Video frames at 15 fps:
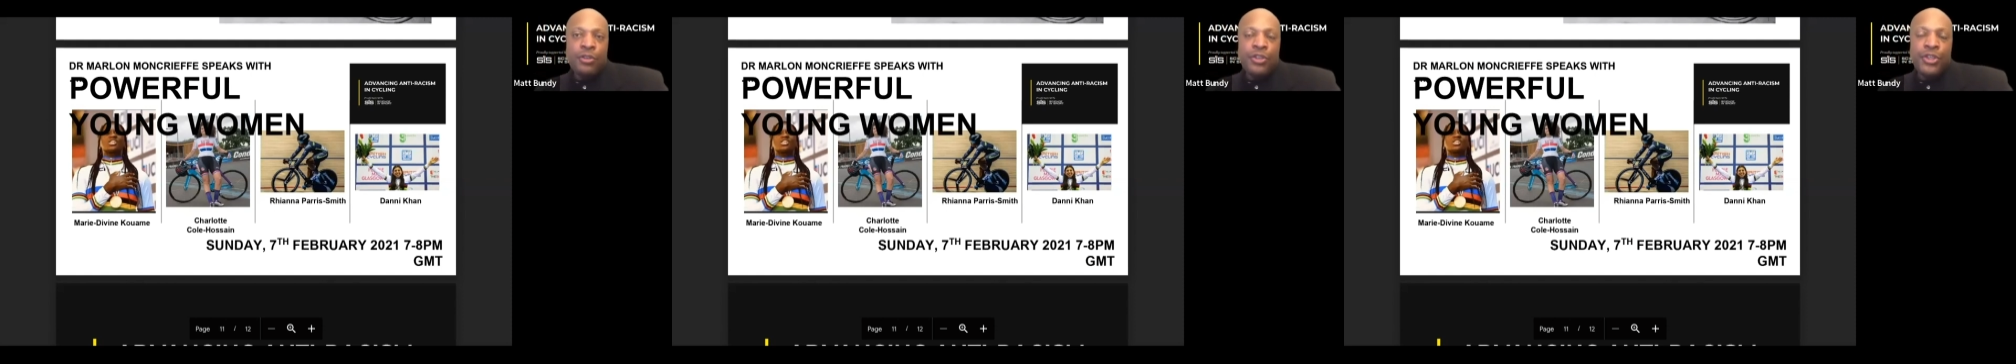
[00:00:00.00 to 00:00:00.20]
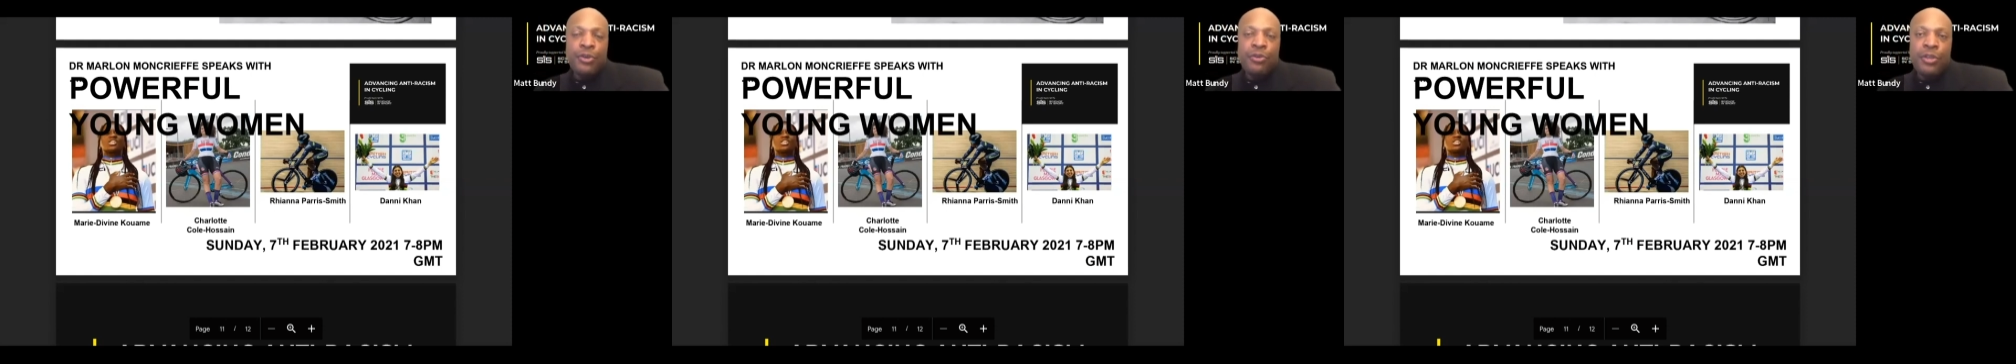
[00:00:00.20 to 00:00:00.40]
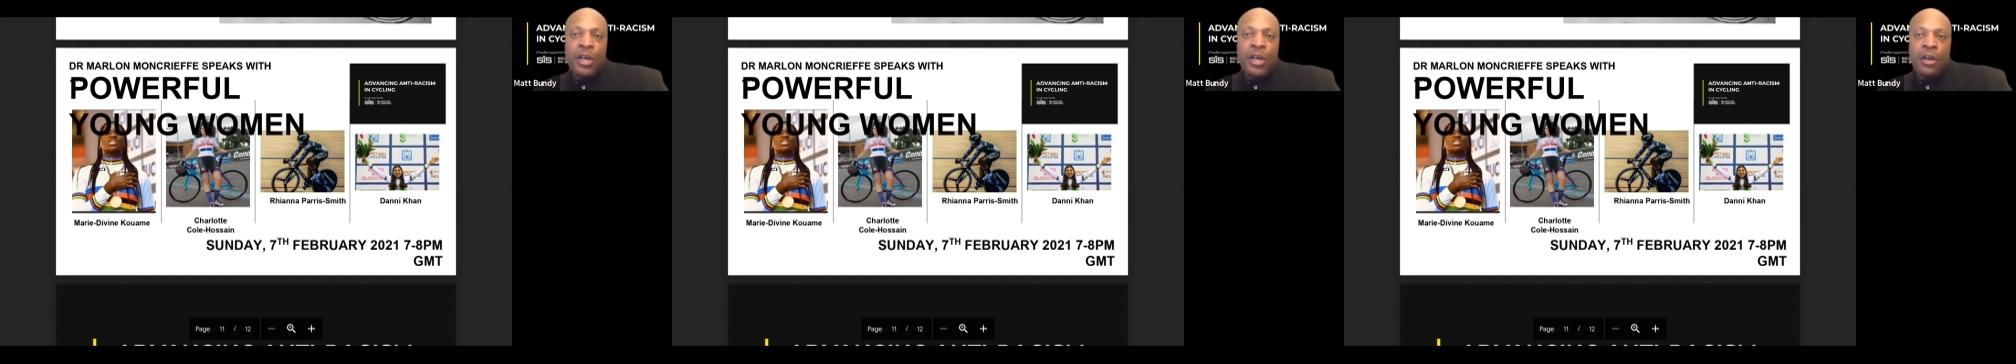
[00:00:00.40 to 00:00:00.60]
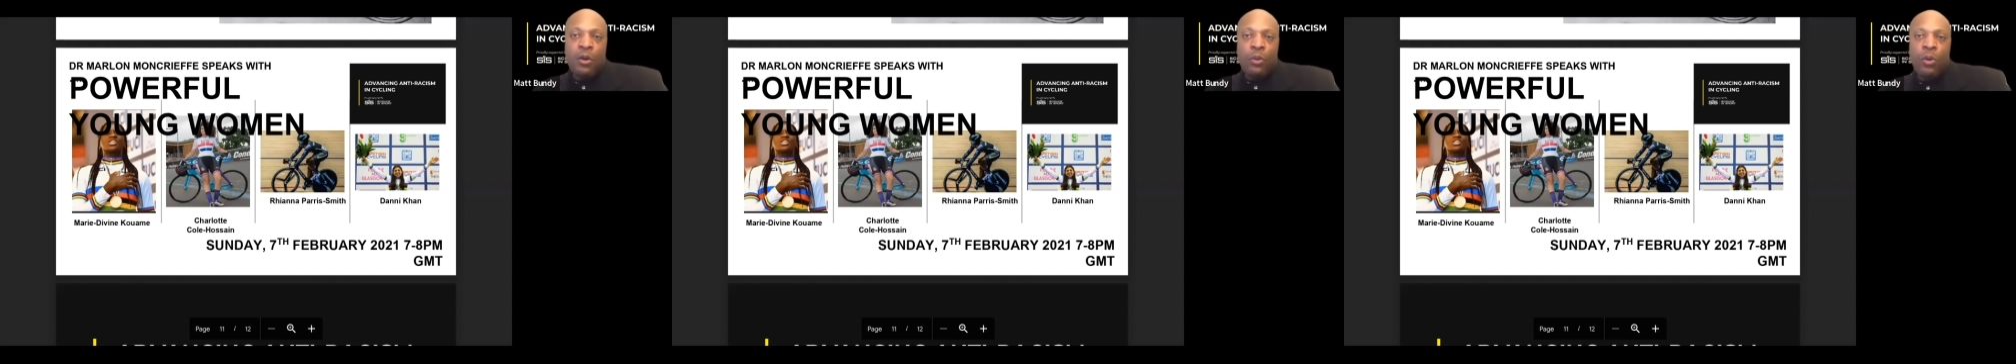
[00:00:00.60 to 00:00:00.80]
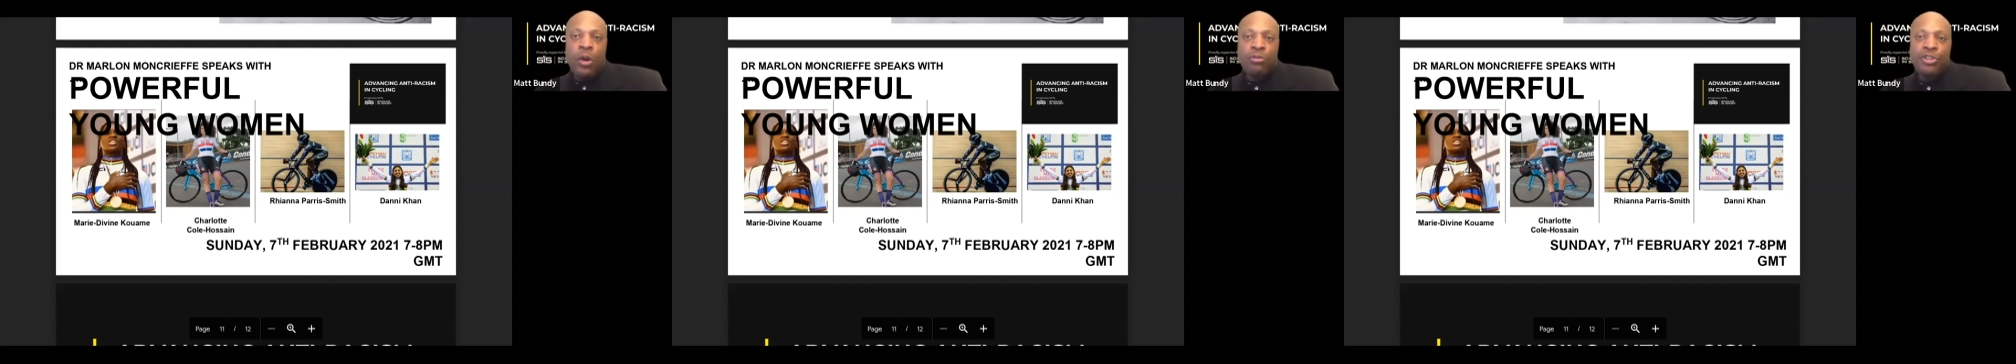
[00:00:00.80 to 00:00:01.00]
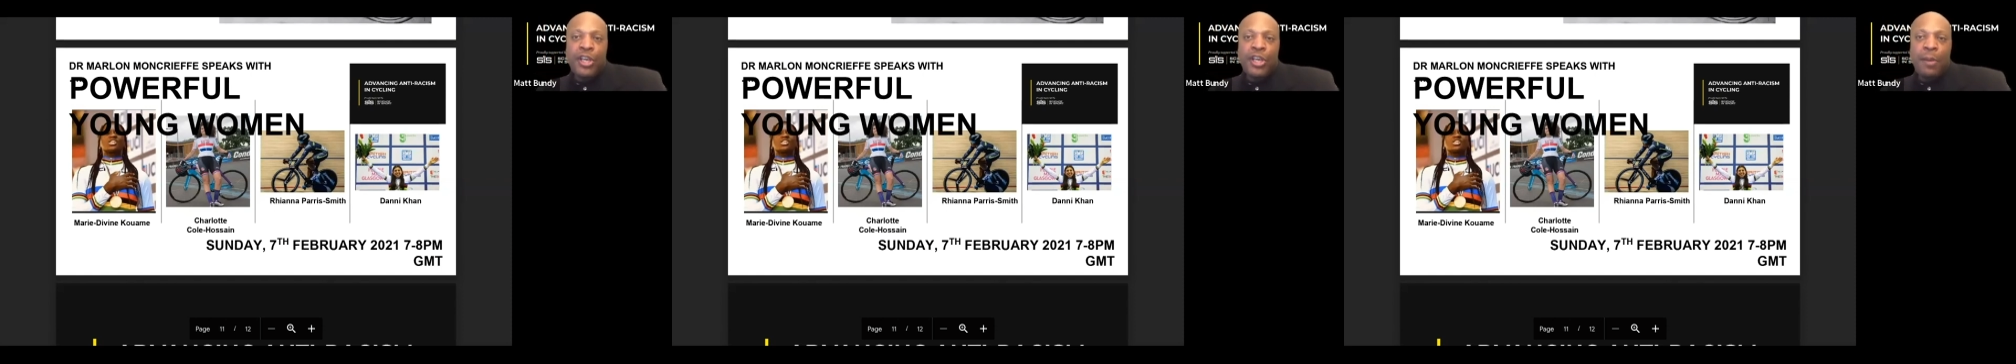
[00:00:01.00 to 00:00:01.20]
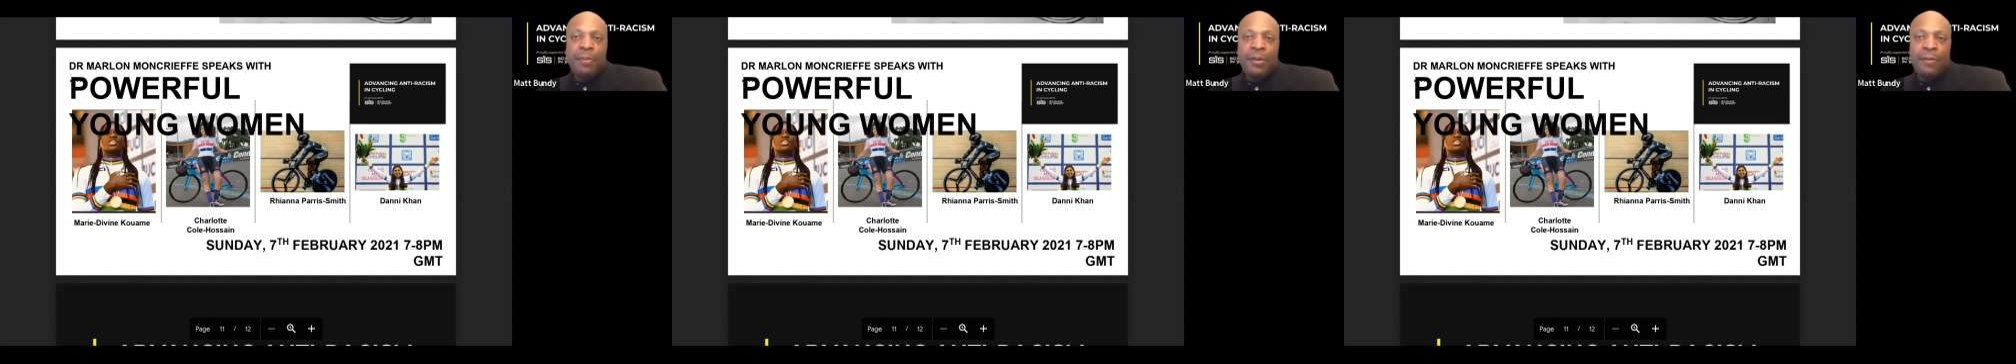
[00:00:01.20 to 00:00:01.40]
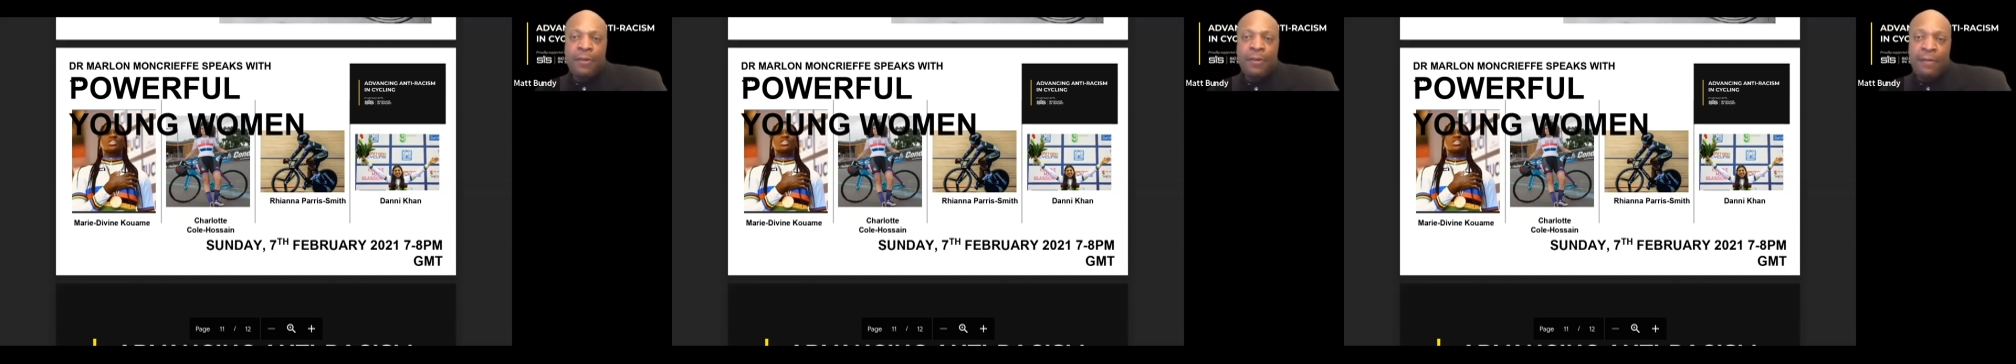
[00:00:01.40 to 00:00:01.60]
junior world
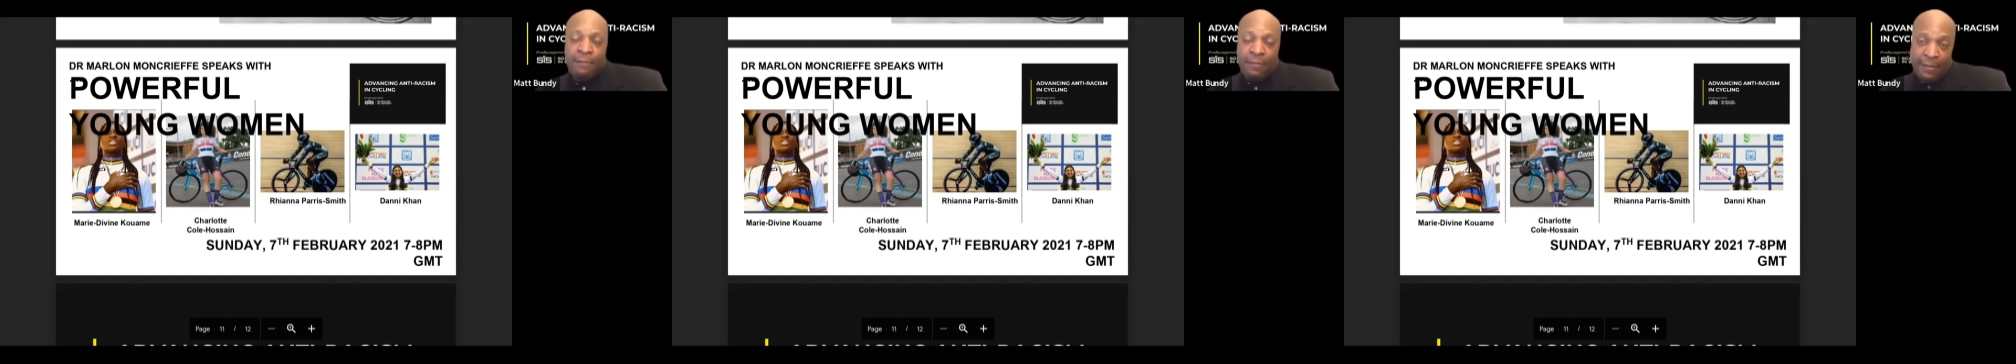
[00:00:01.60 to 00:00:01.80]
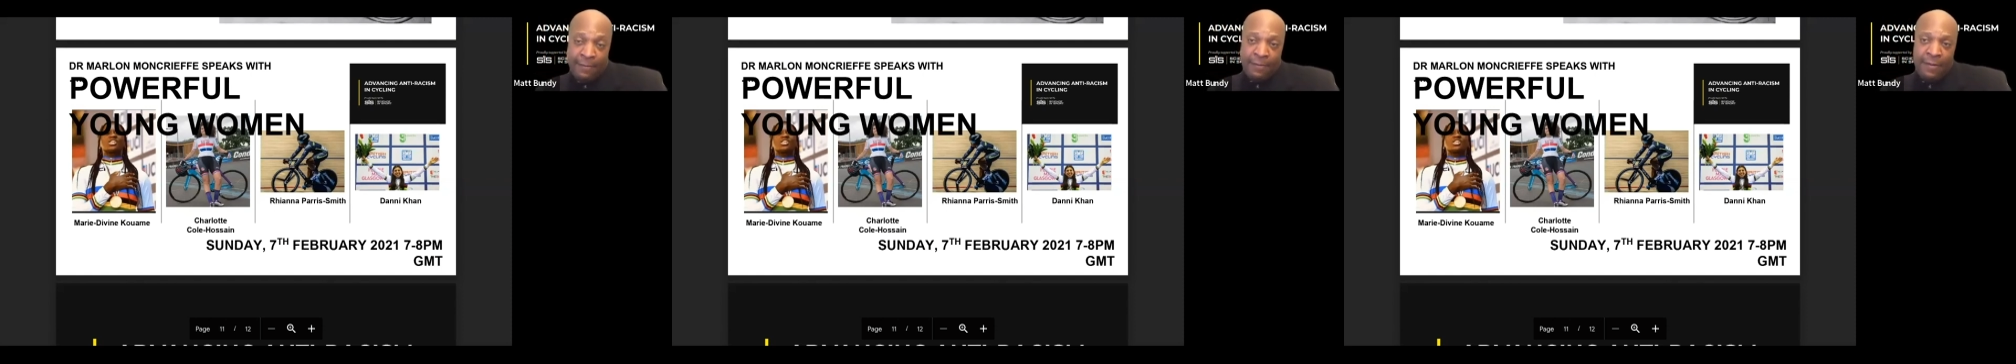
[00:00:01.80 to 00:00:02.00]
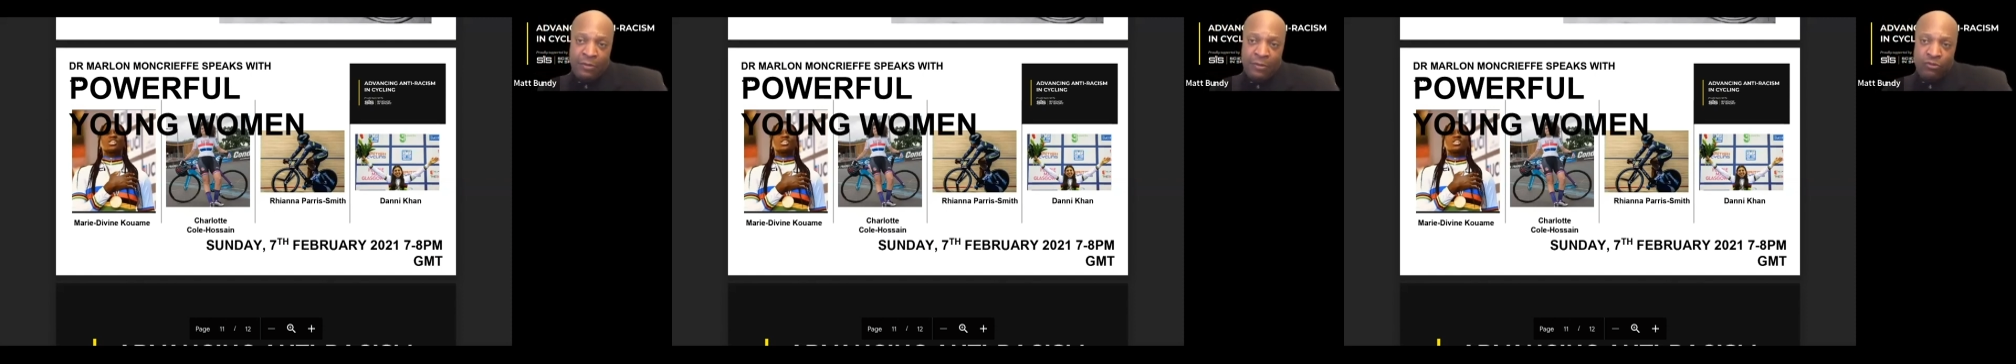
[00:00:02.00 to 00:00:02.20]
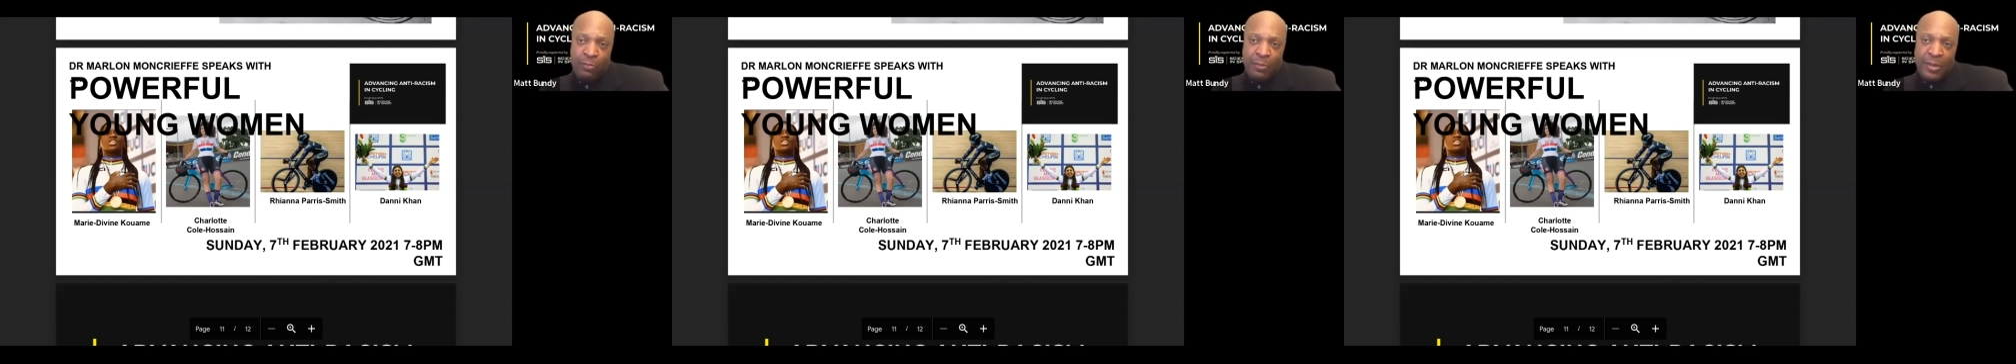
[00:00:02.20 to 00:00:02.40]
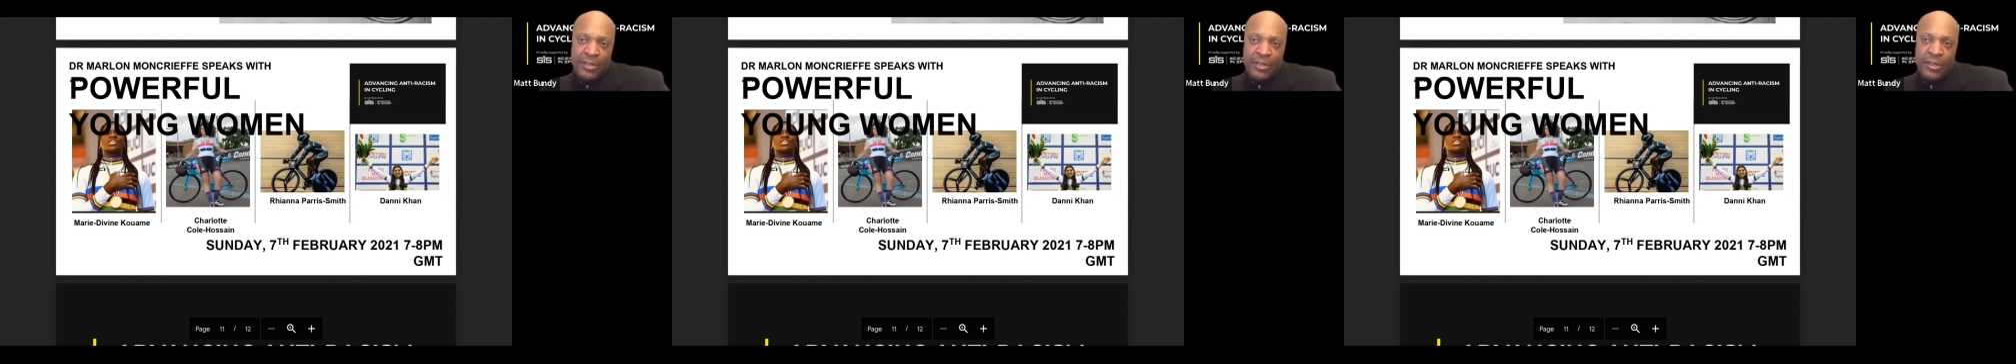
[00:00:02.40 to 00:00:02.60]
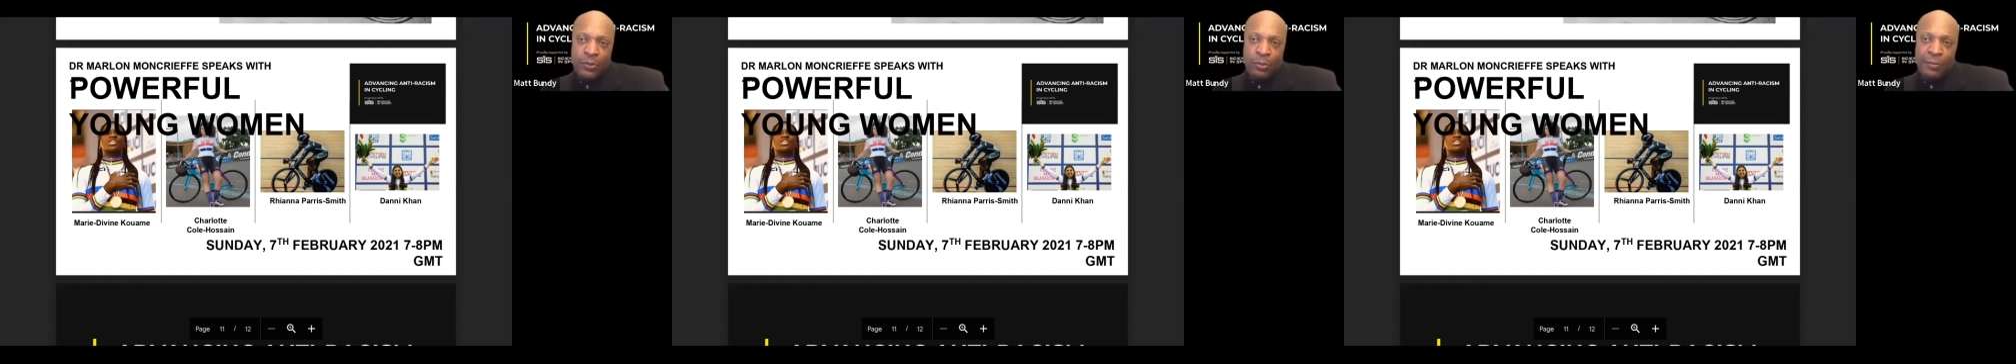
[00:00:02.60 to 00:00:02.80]
champion for the 500 meters,